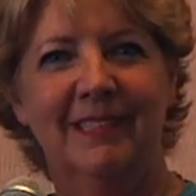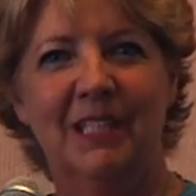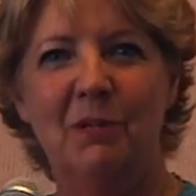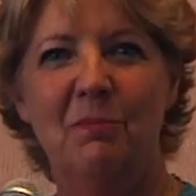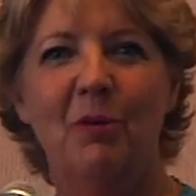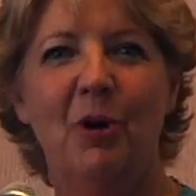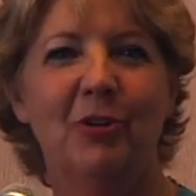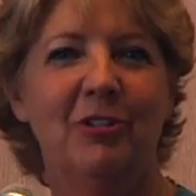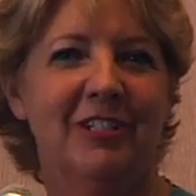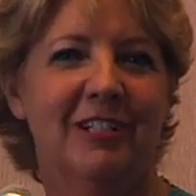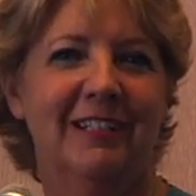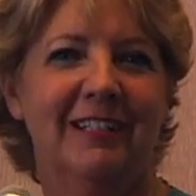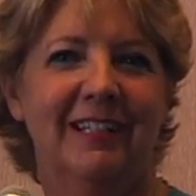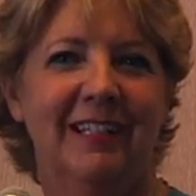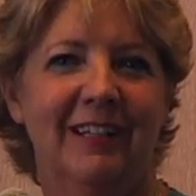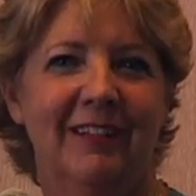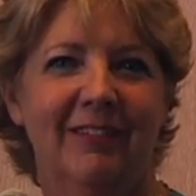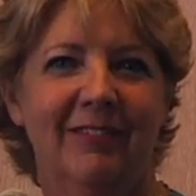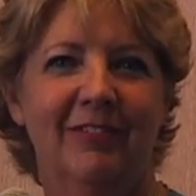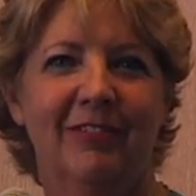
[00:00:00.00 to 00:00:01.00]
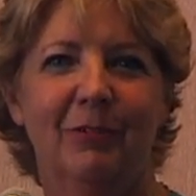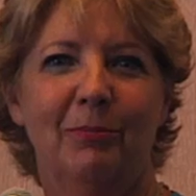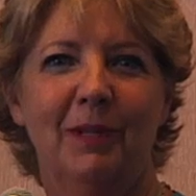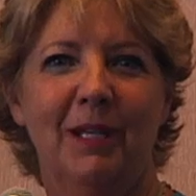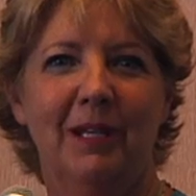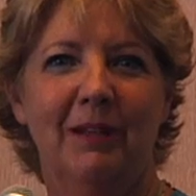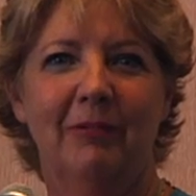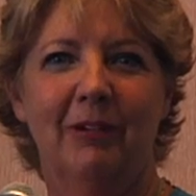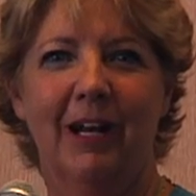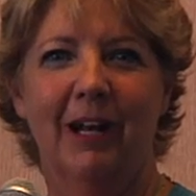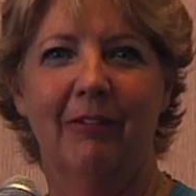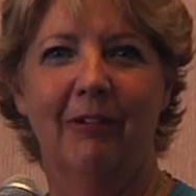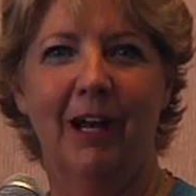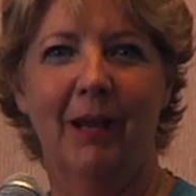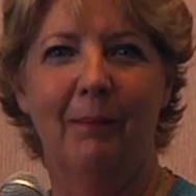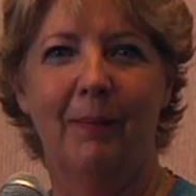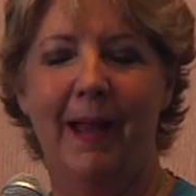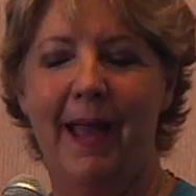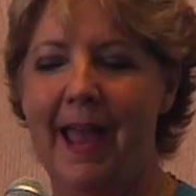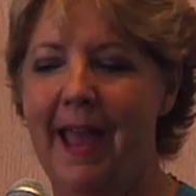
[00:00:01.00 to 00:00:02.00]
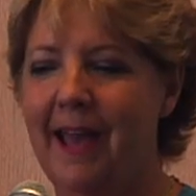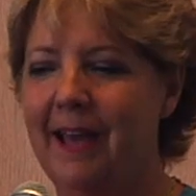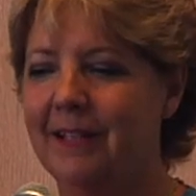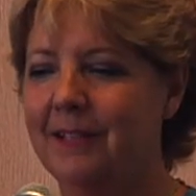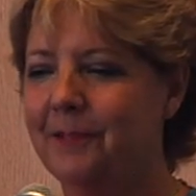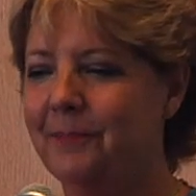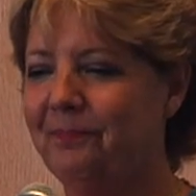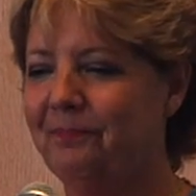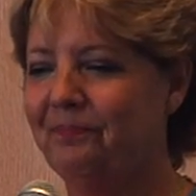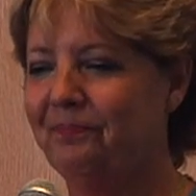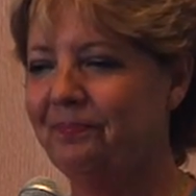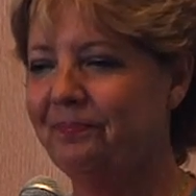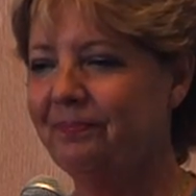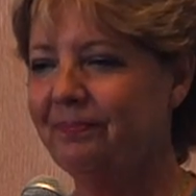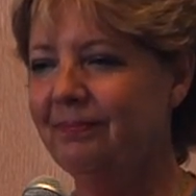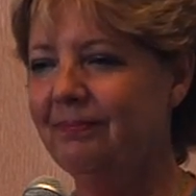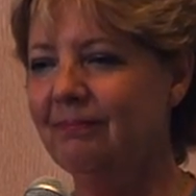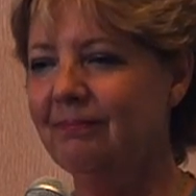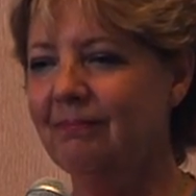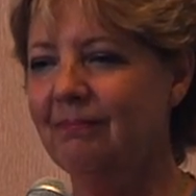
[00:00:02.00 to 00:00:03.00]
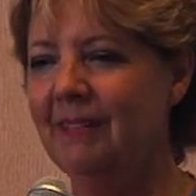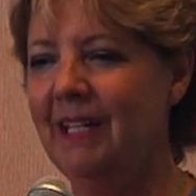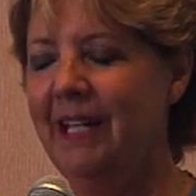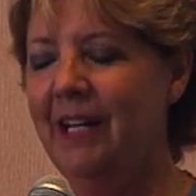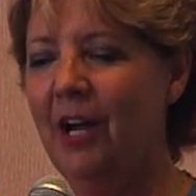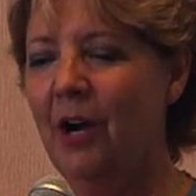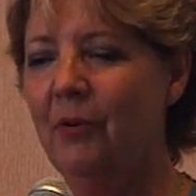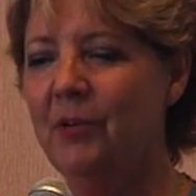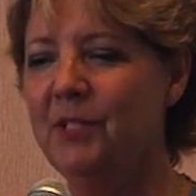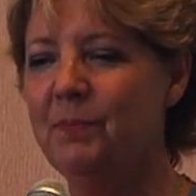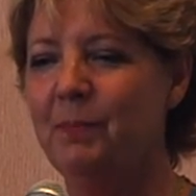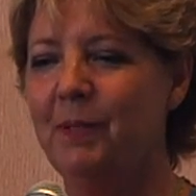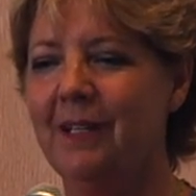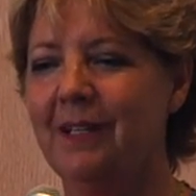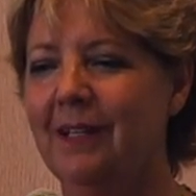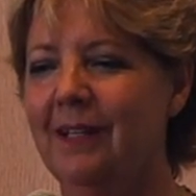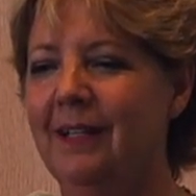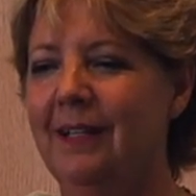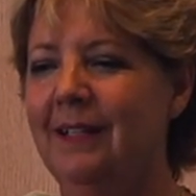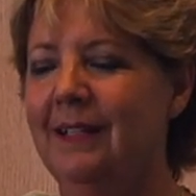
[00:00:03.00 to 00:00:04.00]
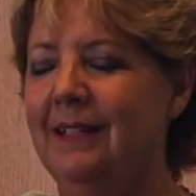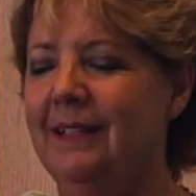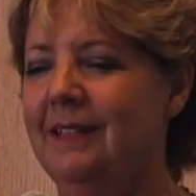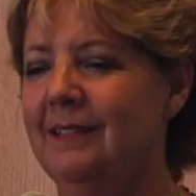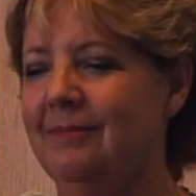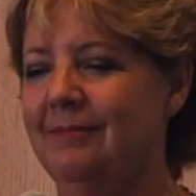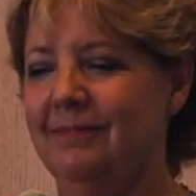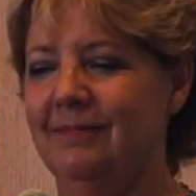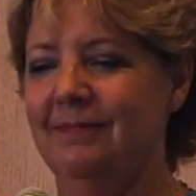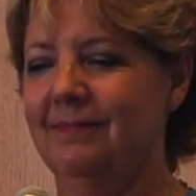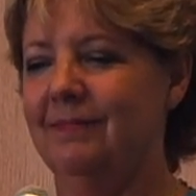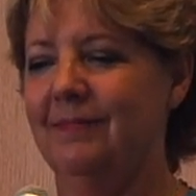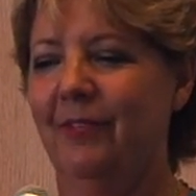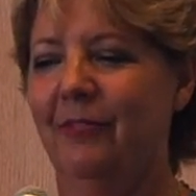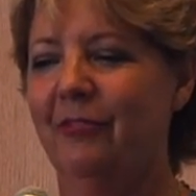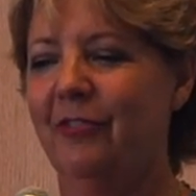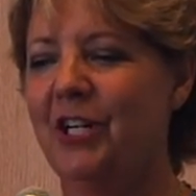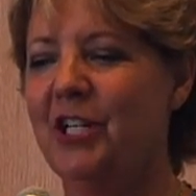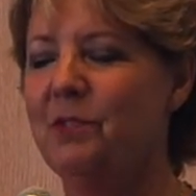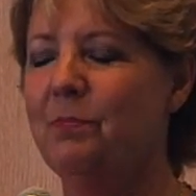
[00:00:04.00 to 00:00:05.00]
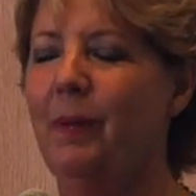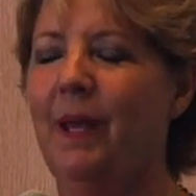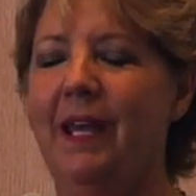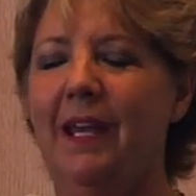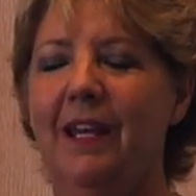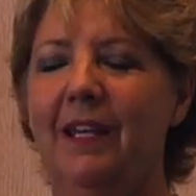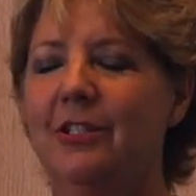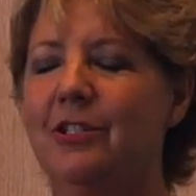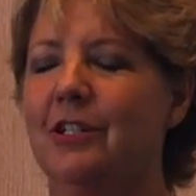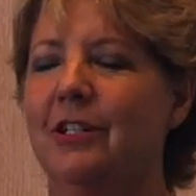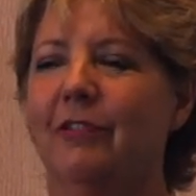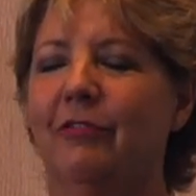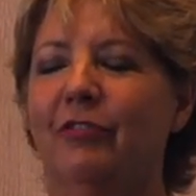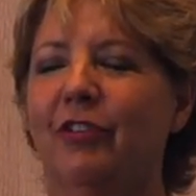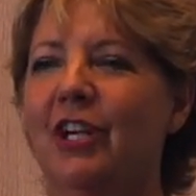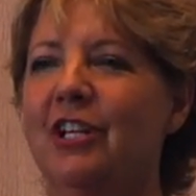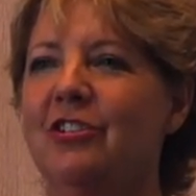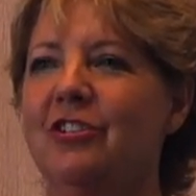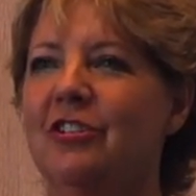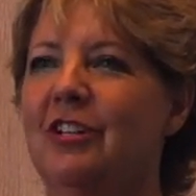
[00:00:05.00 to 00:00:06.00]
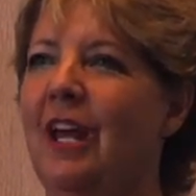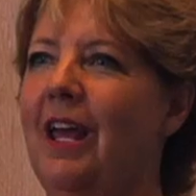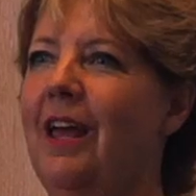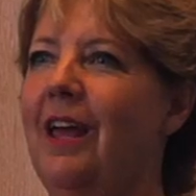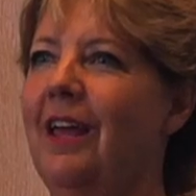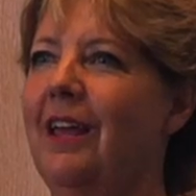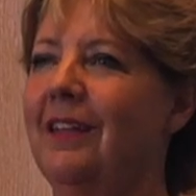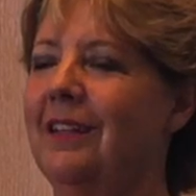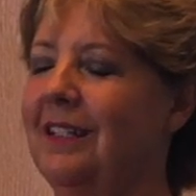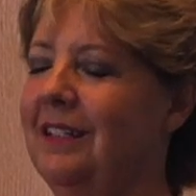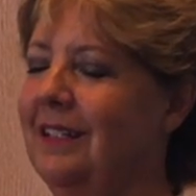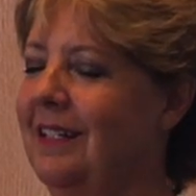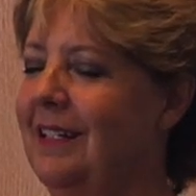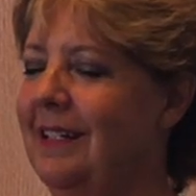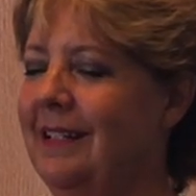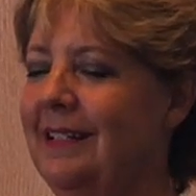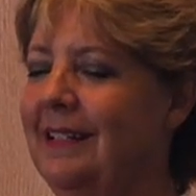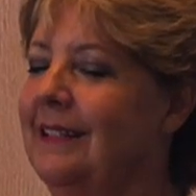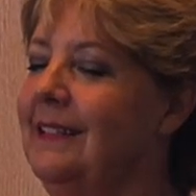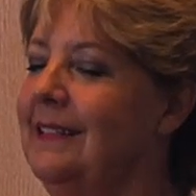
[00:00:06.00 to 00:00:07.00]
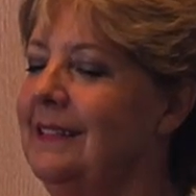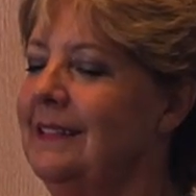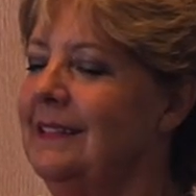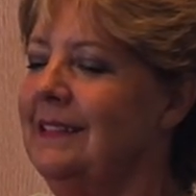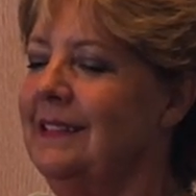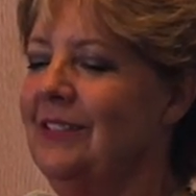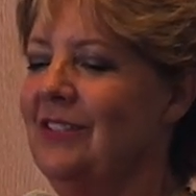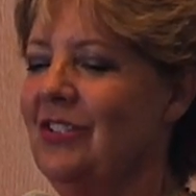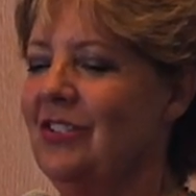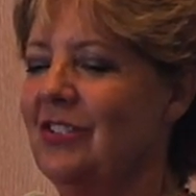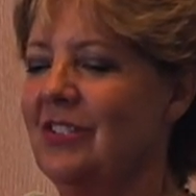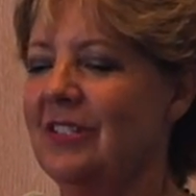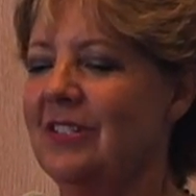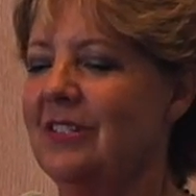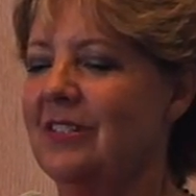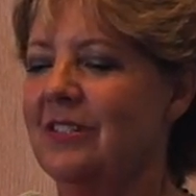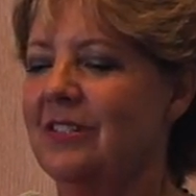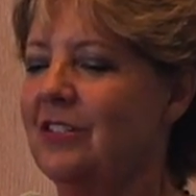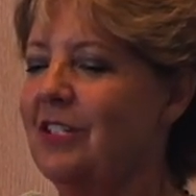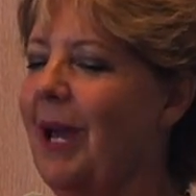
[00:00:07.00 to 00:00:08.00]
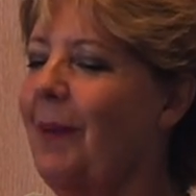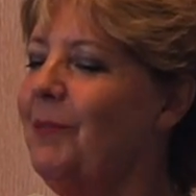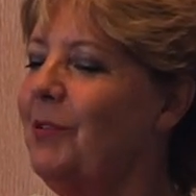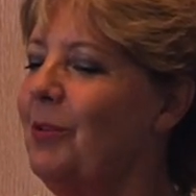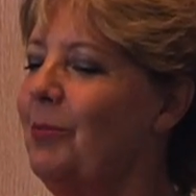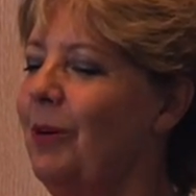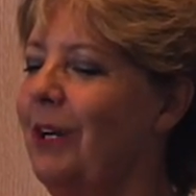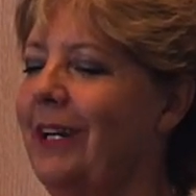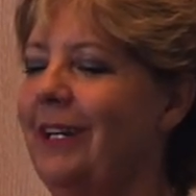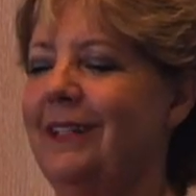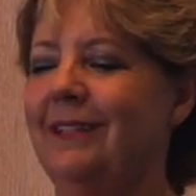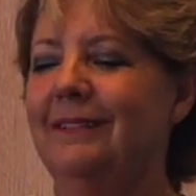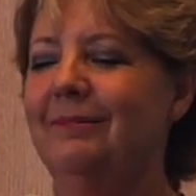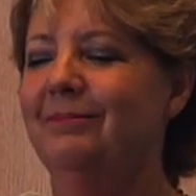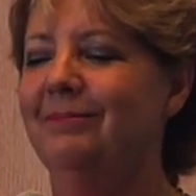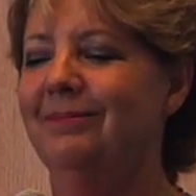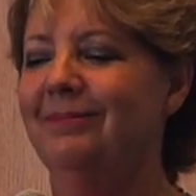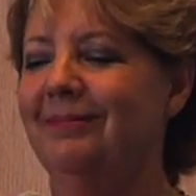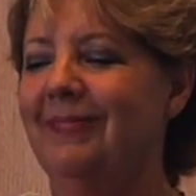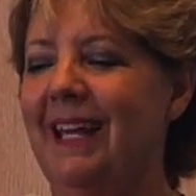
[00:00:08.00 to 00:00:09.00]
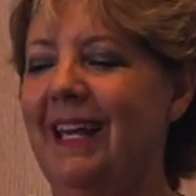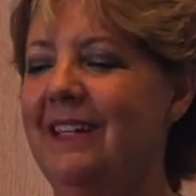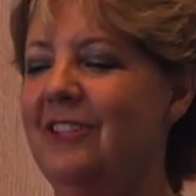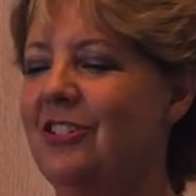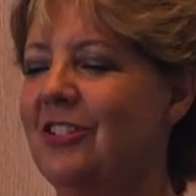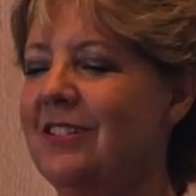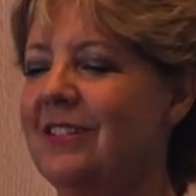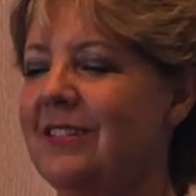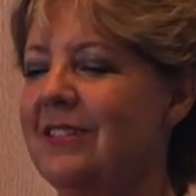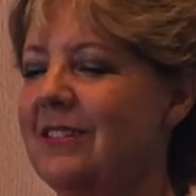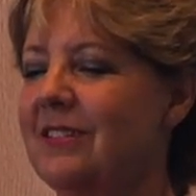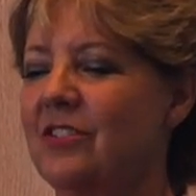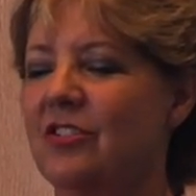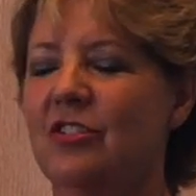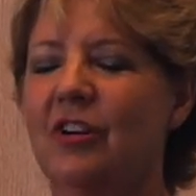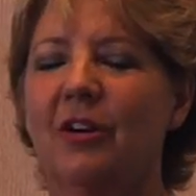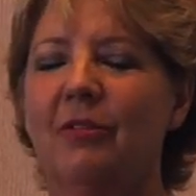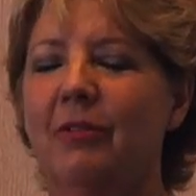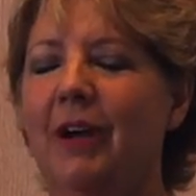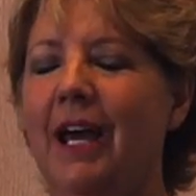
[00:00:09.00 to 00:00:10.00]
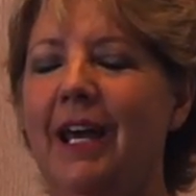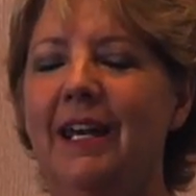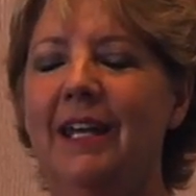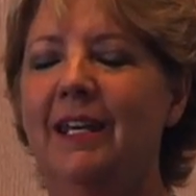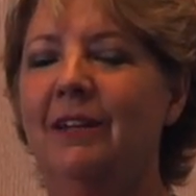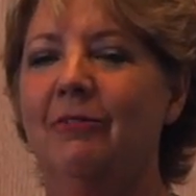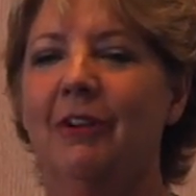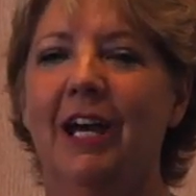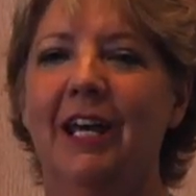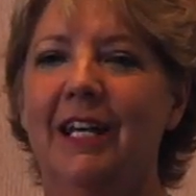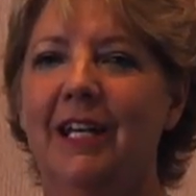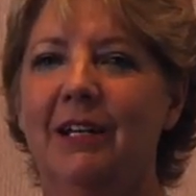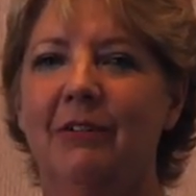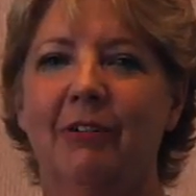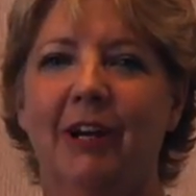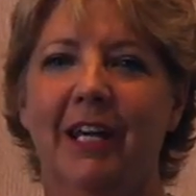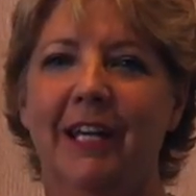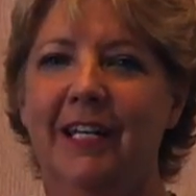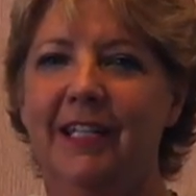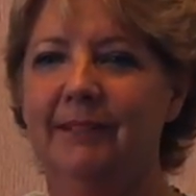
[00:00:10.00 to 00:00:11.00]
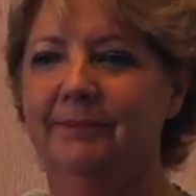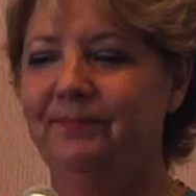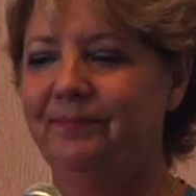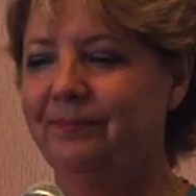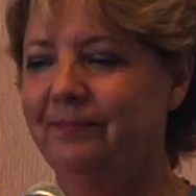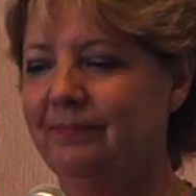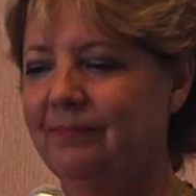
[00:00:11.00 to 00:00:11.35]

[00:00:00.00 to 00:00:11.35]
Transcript: emotionally for me when I write by hand. And I always pick a fresh page and a fresh day and just chapter one and just start writing and writing and writing.